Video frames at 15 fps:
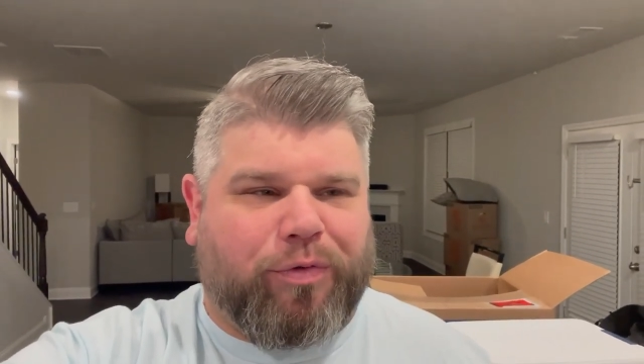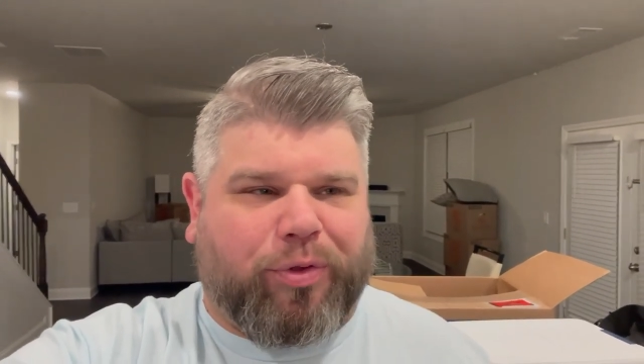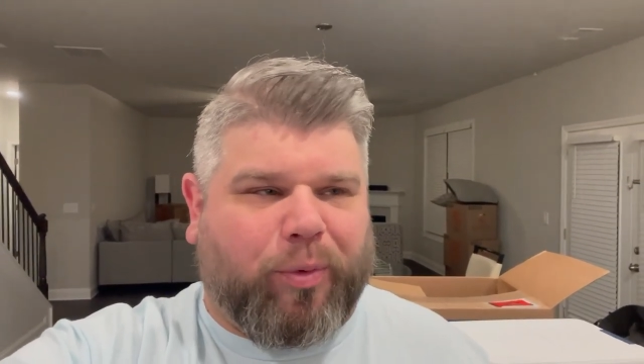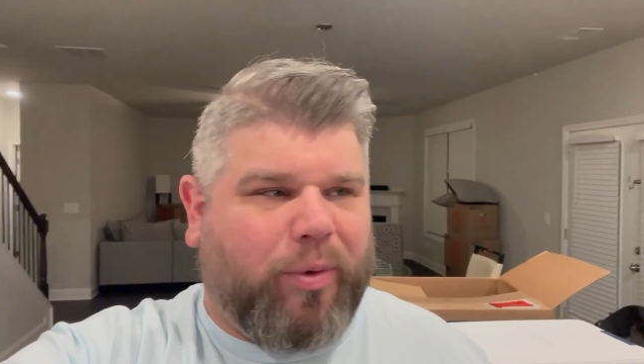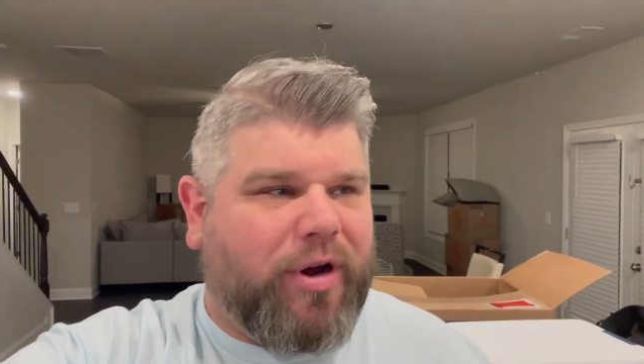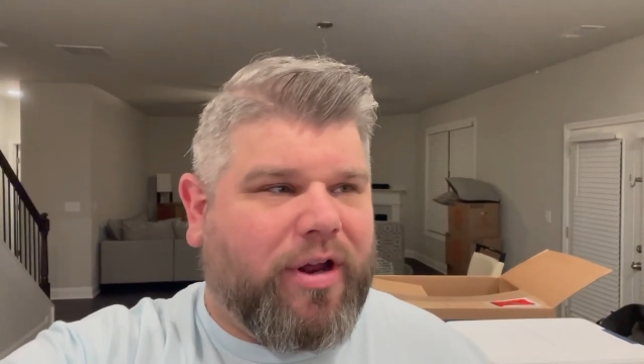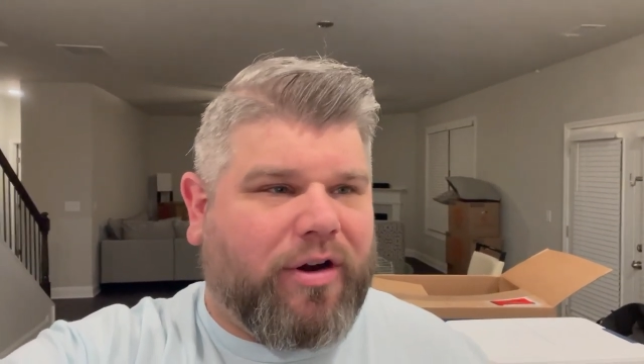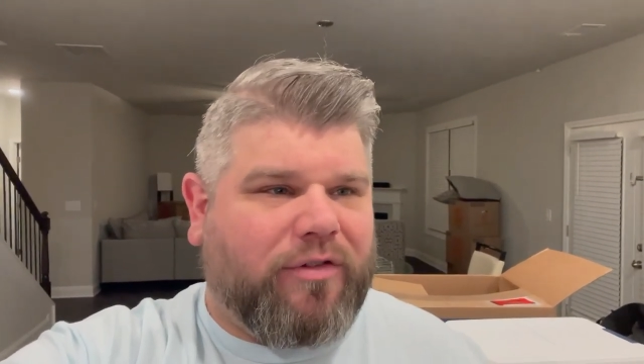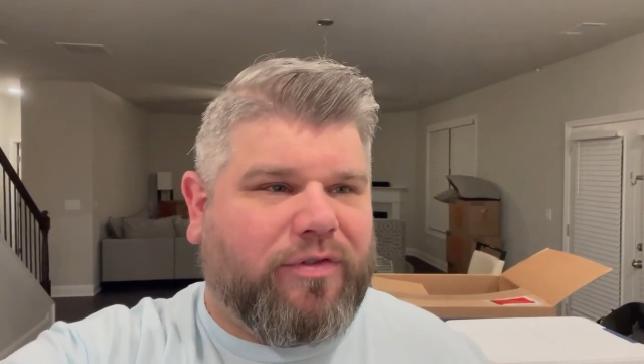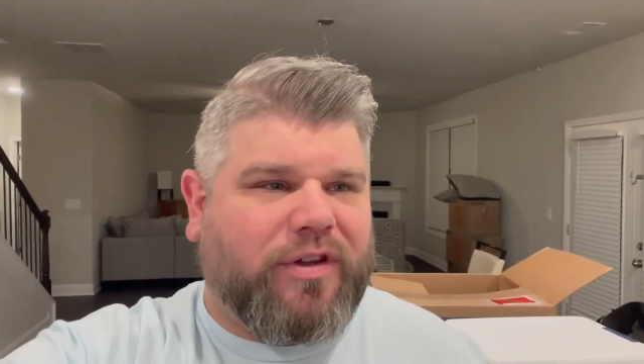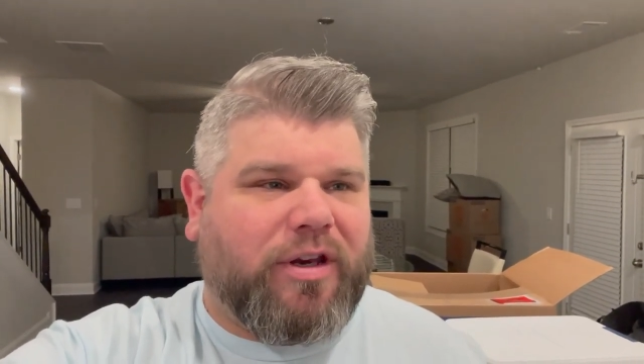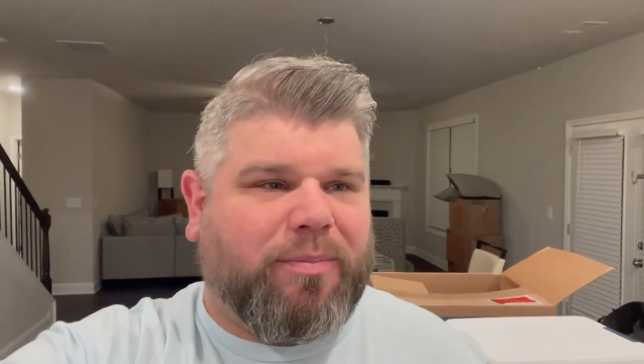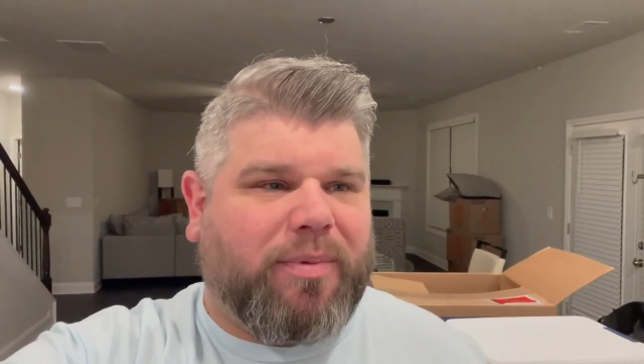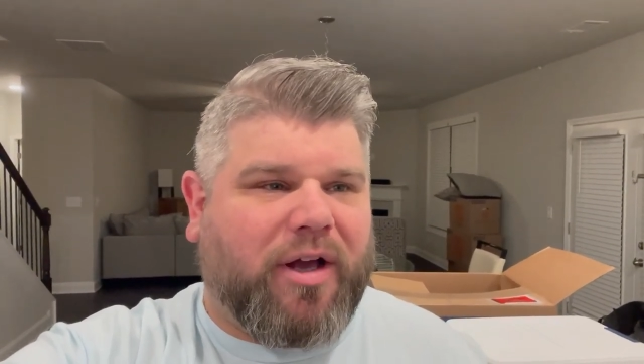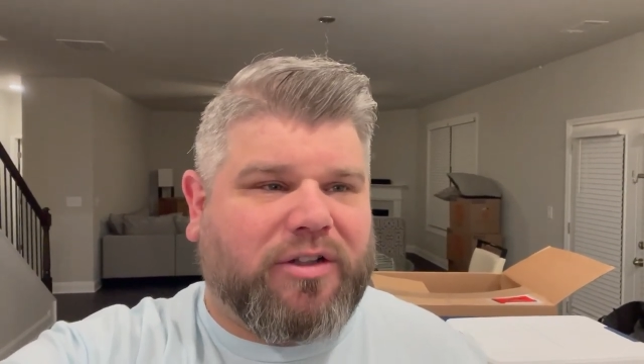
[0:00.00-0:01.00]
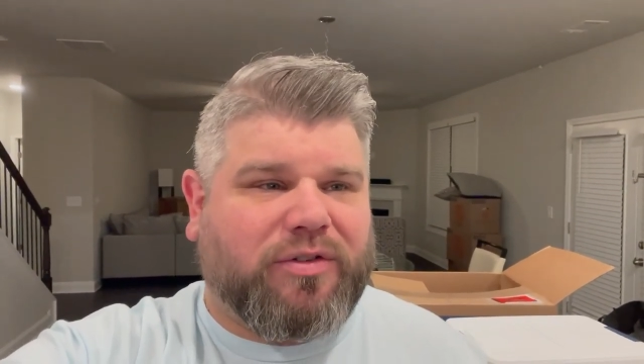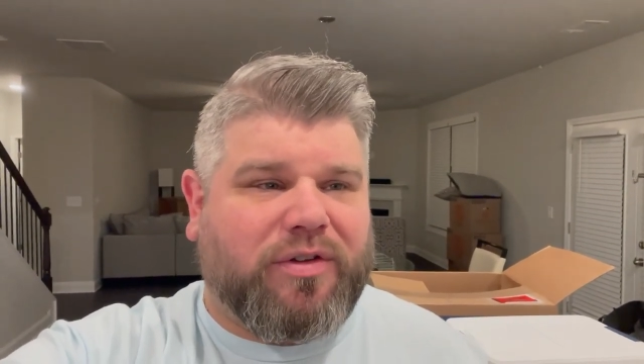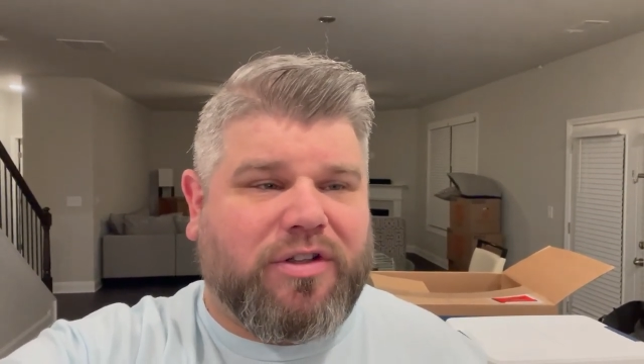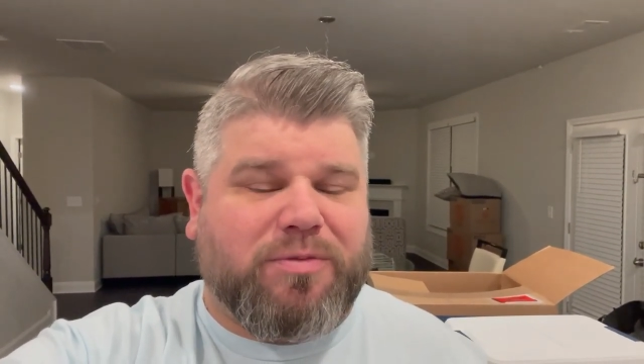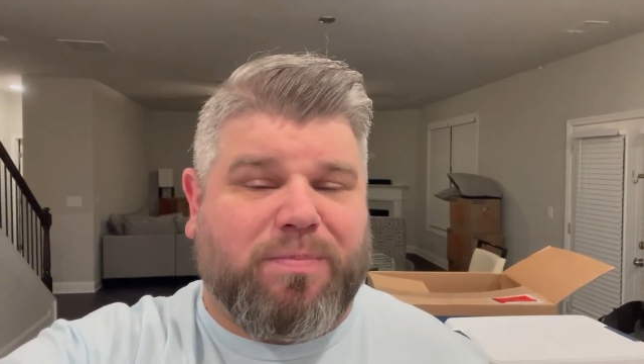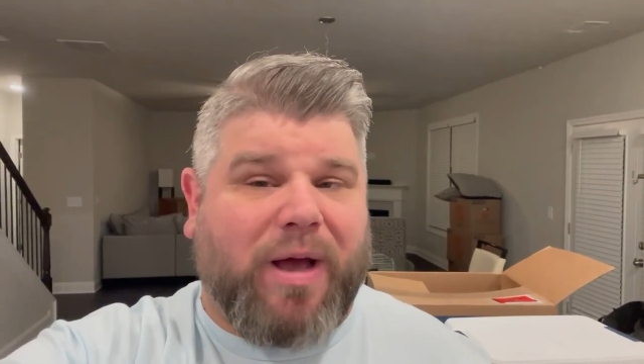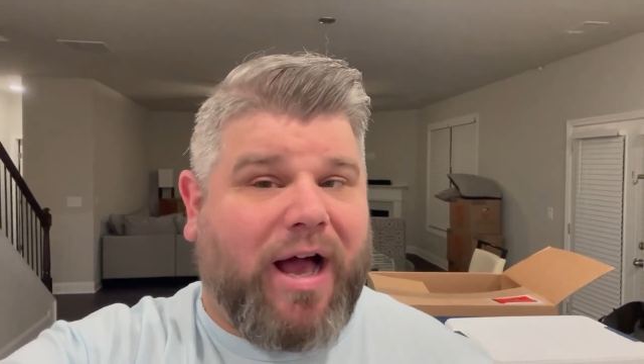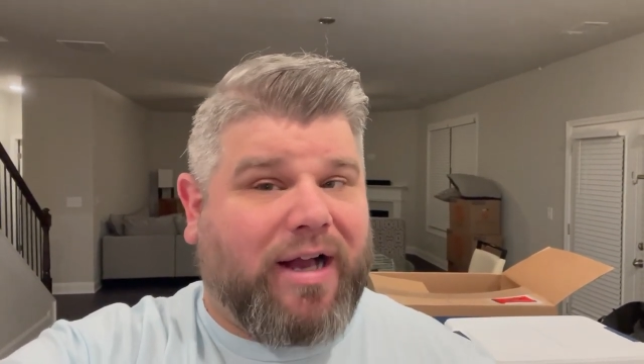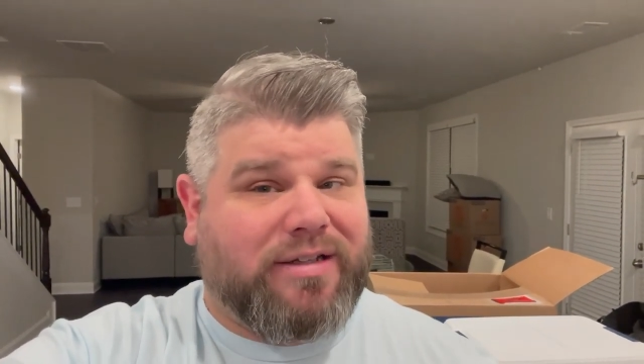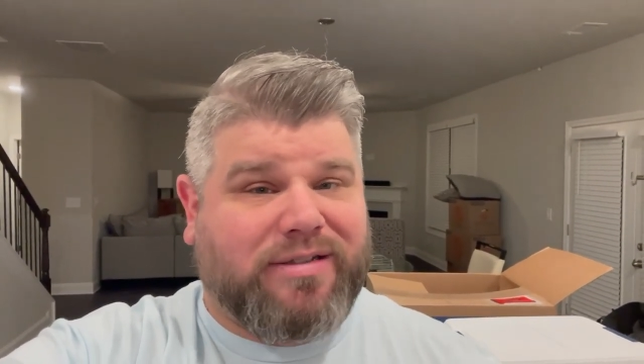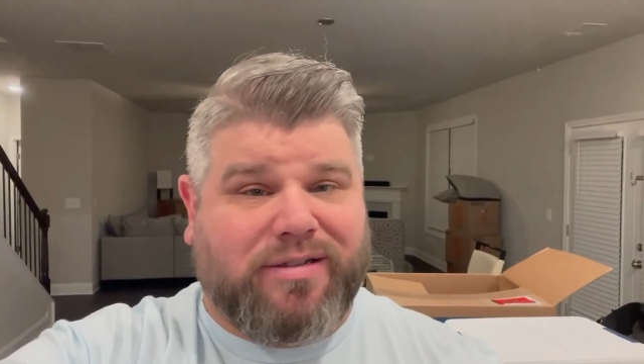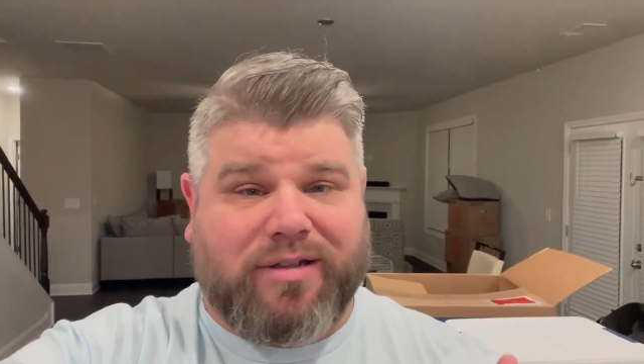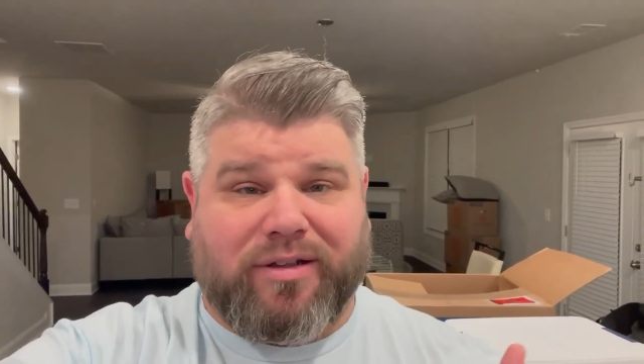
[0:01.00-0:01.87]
350 bucks for this box.